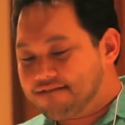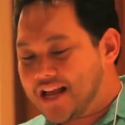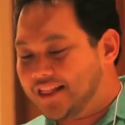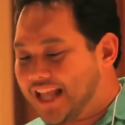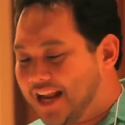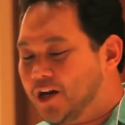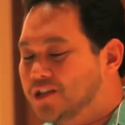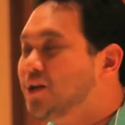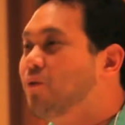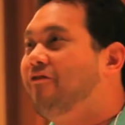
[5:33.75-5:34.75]
In 10
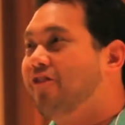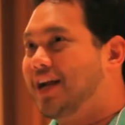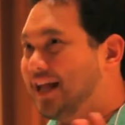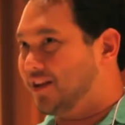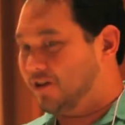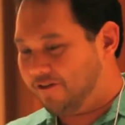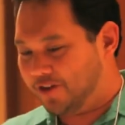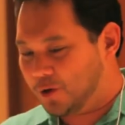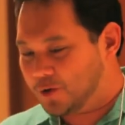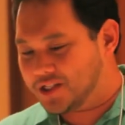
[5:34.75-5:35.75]
years, you will forget the
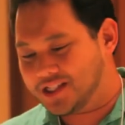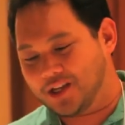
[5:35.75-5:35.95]
reviews,